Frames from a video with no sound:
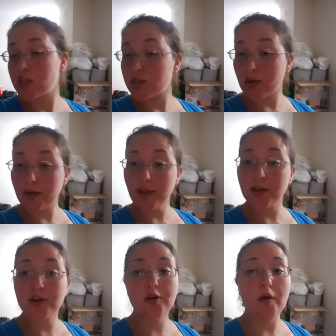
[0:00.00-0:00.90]
So
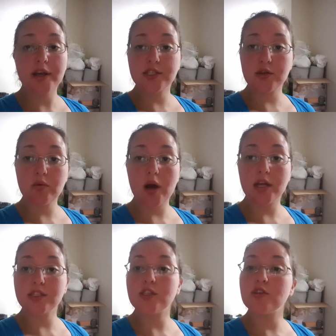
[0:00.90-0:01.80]
you're going to
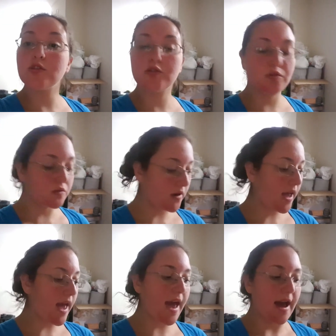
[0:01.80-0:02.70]
want to
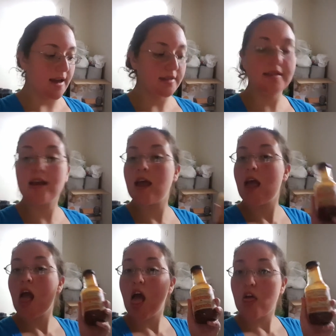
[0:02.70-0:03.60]
add
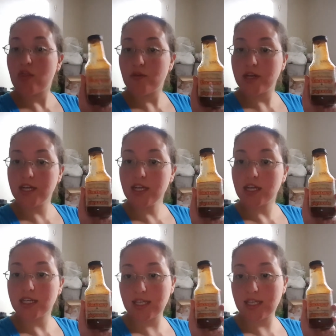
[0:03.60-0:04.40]
three